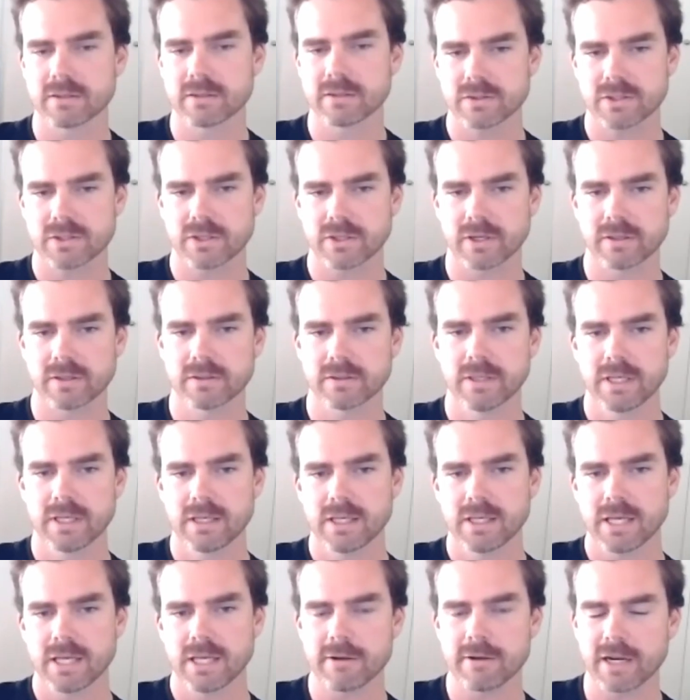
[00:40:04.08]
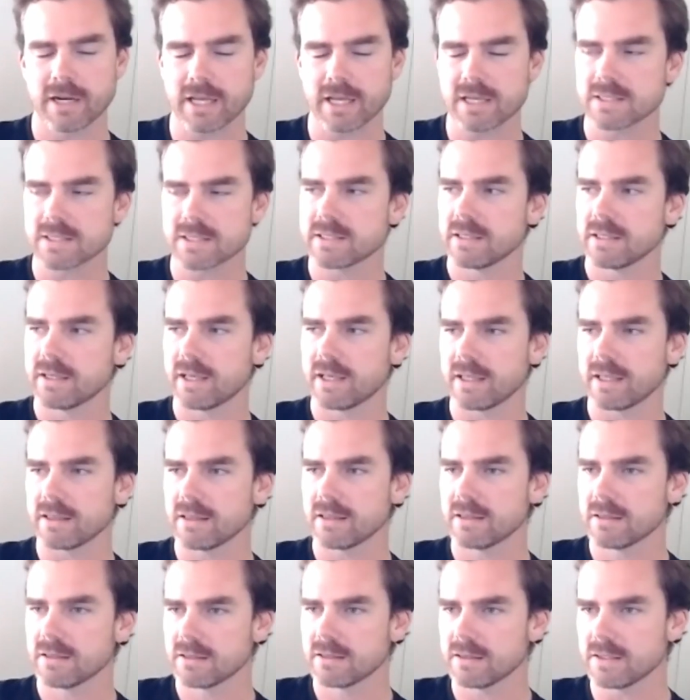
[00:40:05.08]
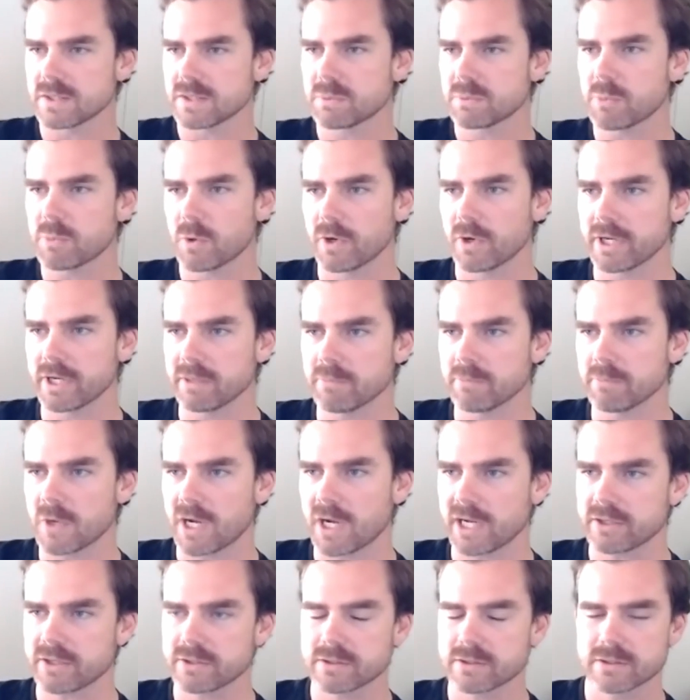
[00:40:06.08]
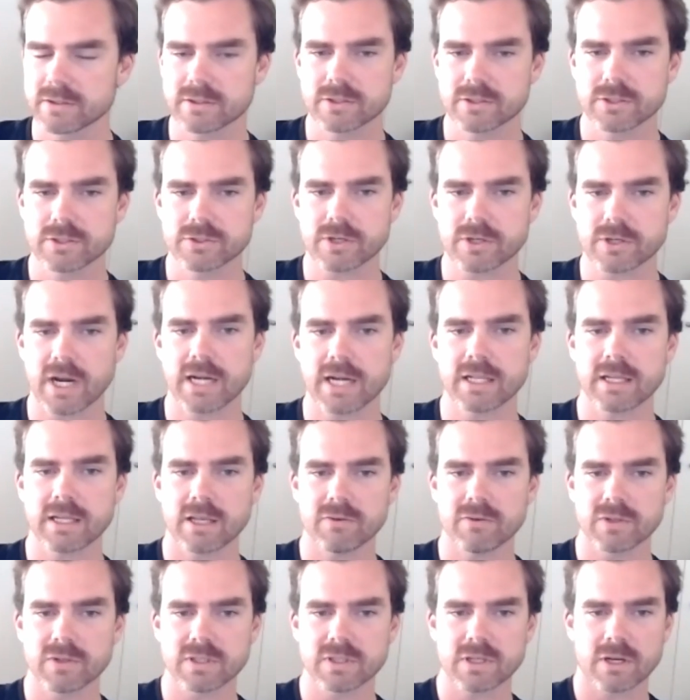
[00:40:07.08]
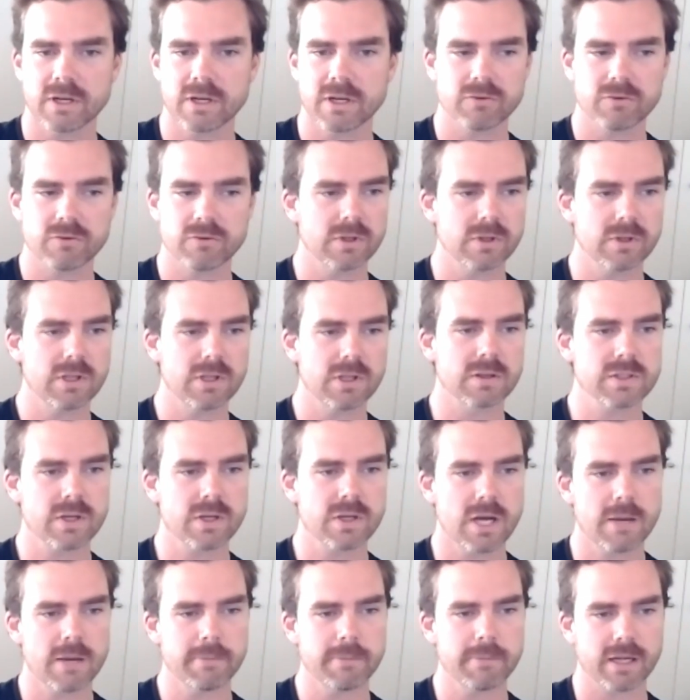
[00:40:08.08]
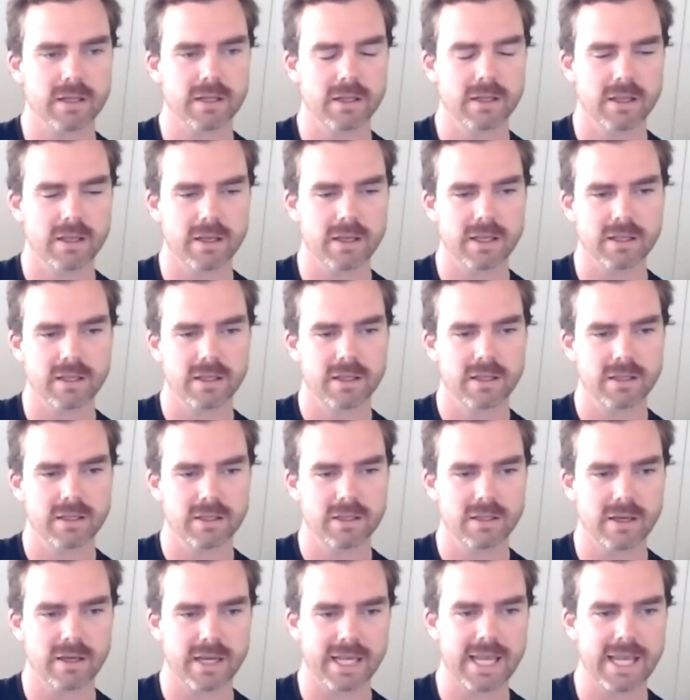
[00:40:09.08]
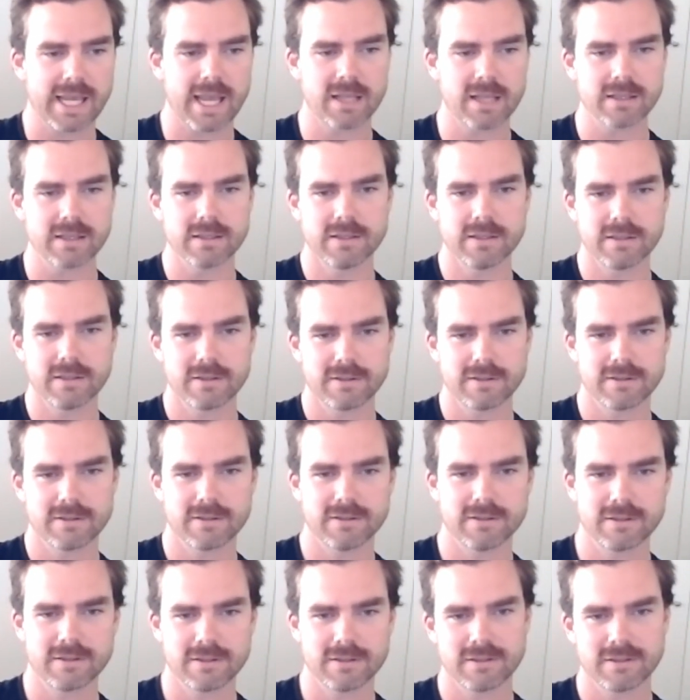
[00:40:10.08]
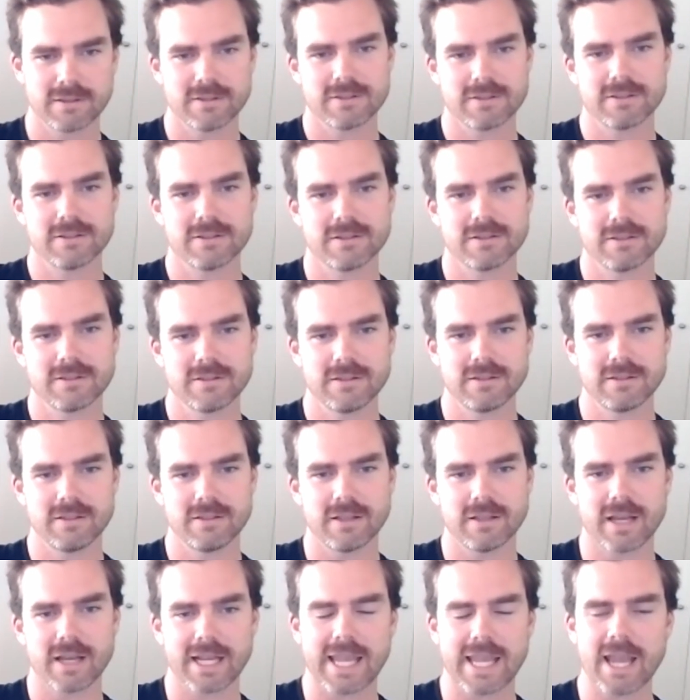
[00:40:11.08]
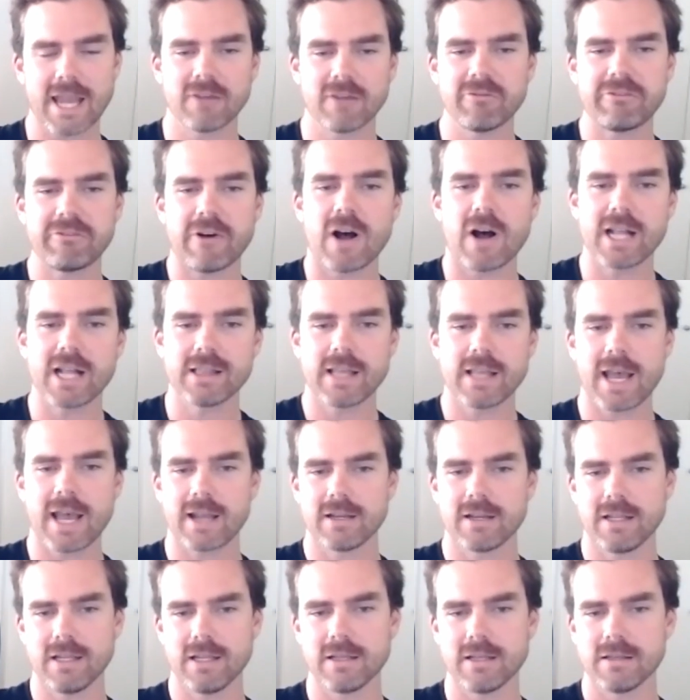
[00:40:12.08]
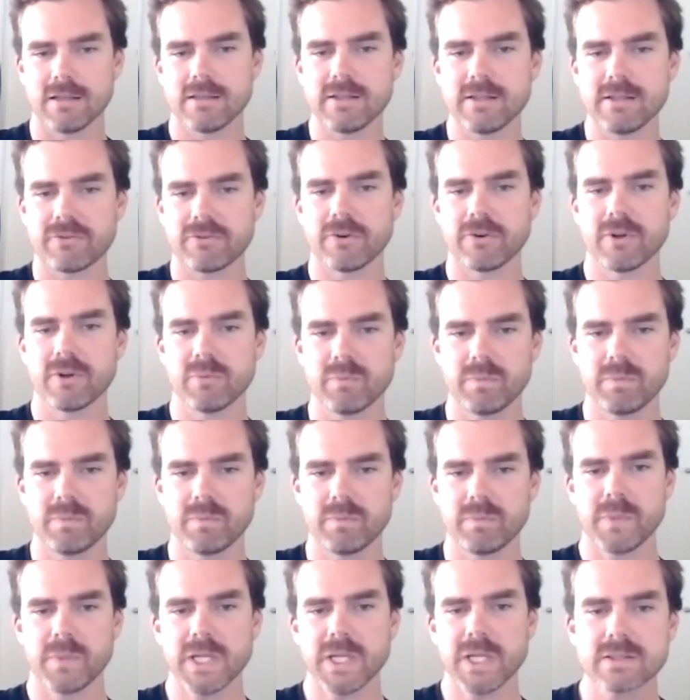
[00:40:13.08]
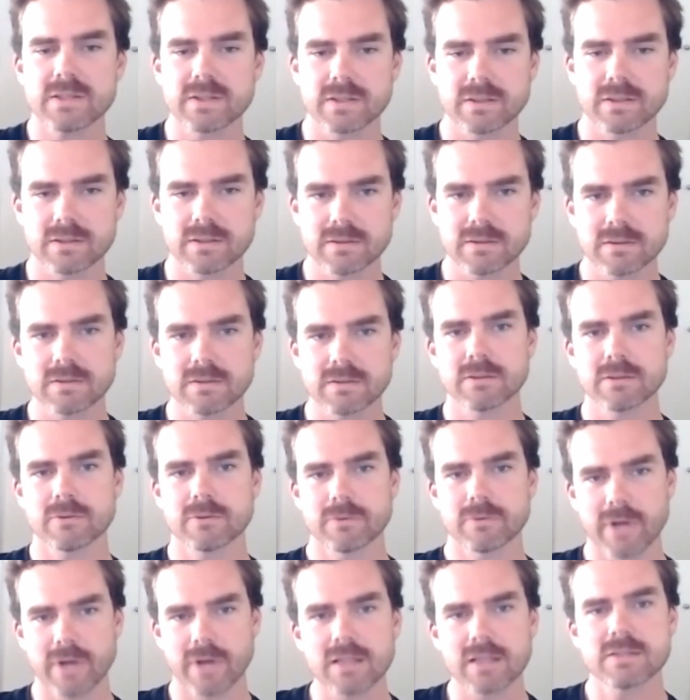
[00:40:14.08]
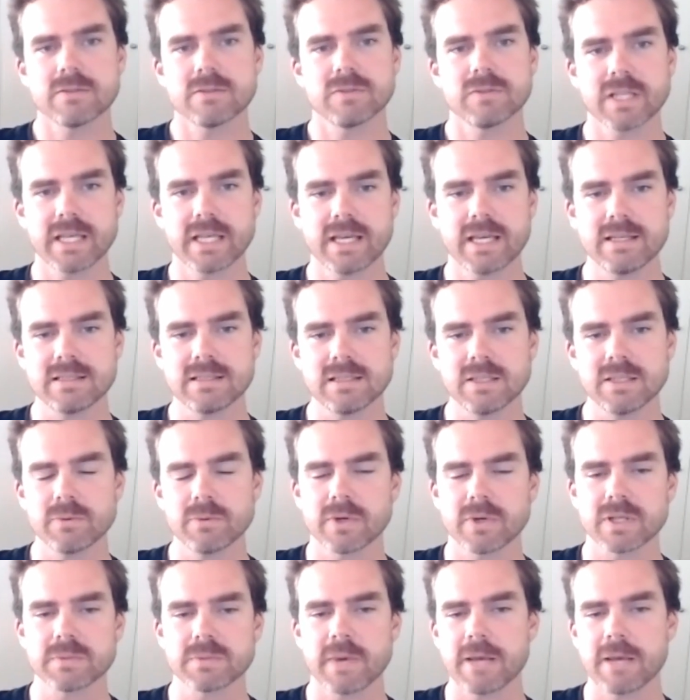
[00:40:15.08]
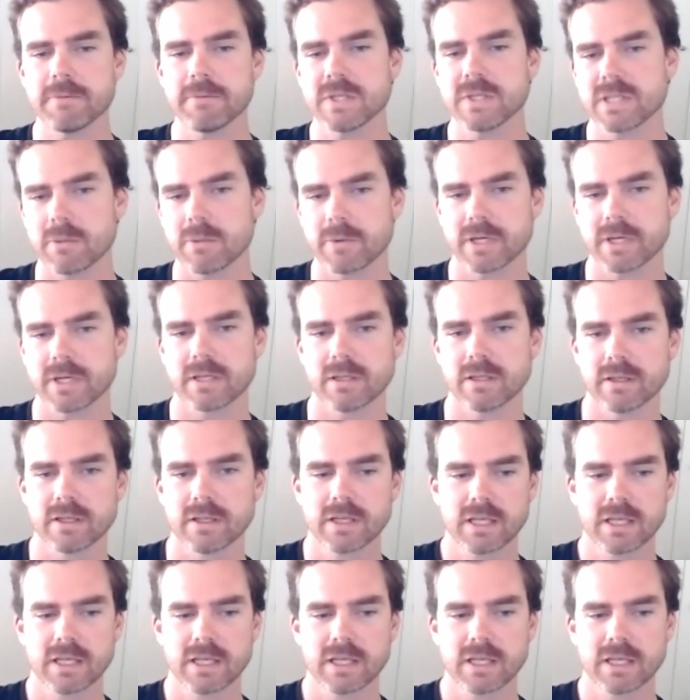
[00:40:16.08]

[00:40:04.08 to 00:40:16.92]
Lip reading: So, and I guess at this point in my training, having done it for a long time, I can find that in different bits relatively easily, whereas maybe someone in the